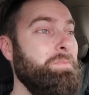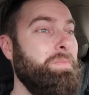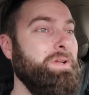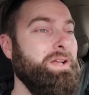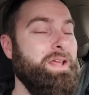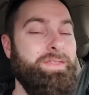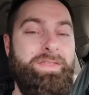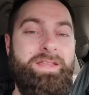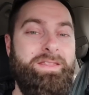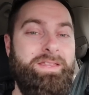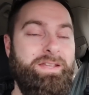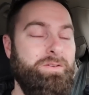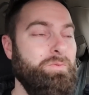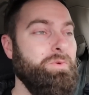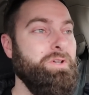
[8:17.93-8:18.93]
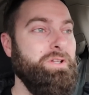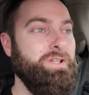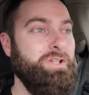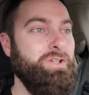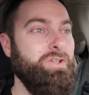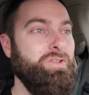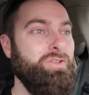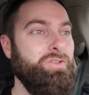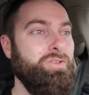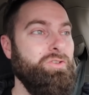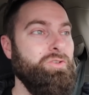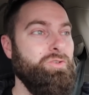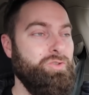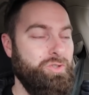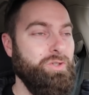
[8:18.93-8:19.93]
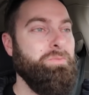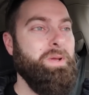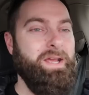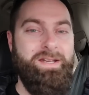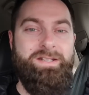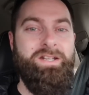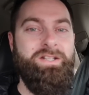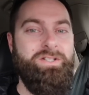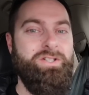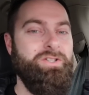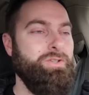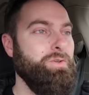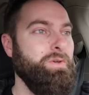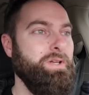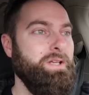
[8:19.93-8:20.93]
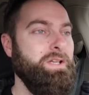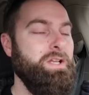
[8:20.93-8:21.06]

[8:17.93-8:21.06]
But I think that really you should pay attention to it.